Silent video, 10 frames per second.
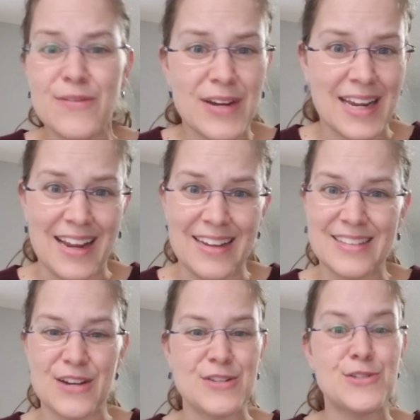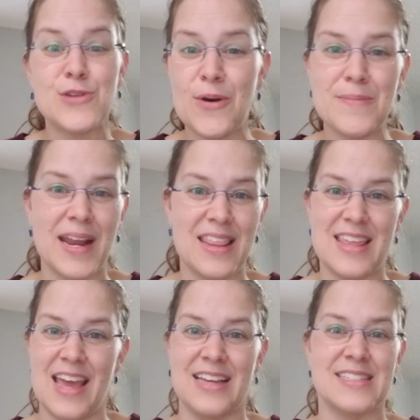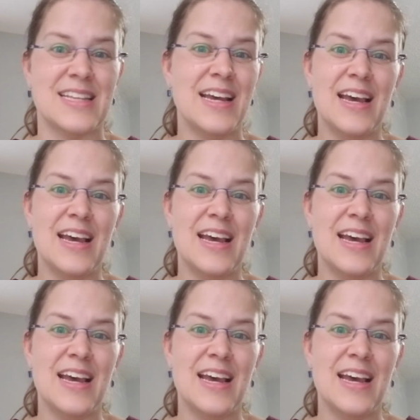reading. There's so many things.